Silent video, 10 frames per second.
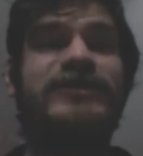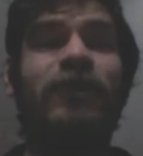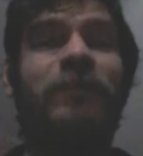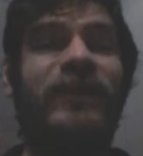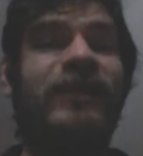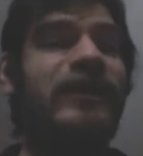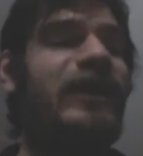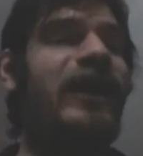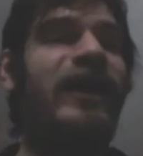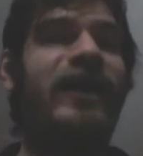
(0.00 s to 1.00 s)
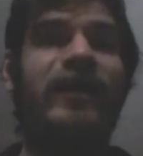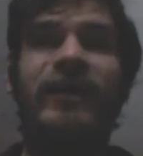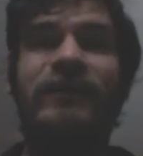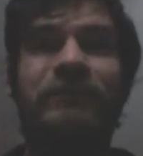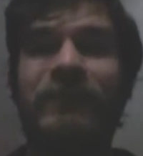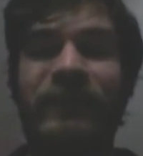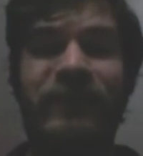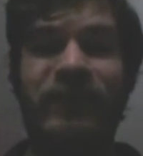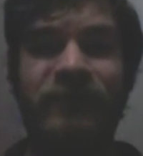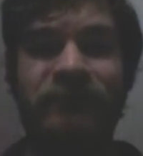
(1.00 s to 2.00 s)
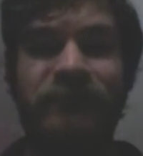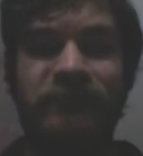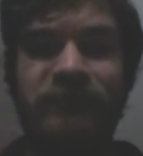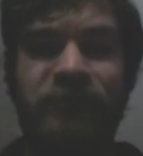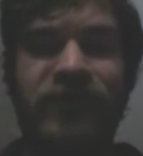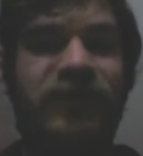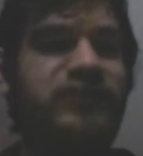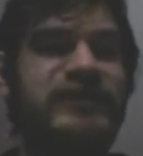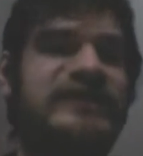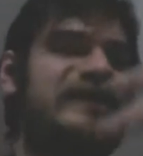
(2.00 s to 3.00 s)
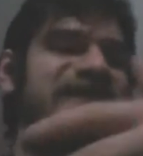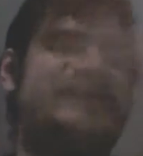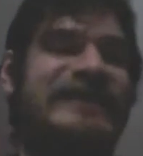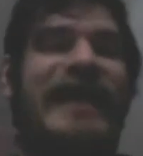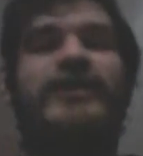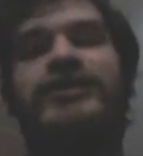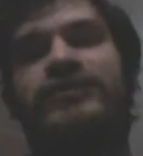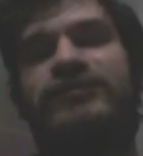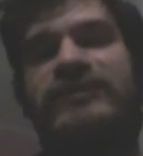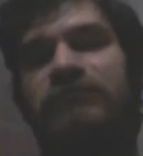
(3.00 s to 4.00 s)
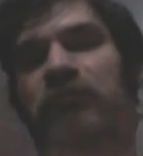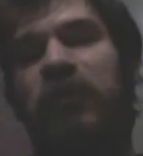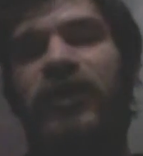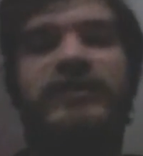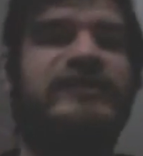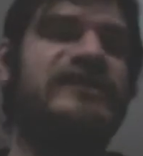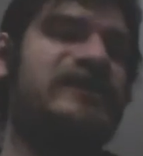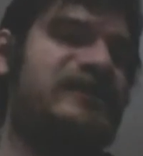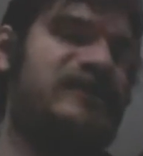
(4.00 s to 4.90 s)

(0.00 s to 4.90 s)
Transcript: stupid. Uh, you know, you'd see statues and books and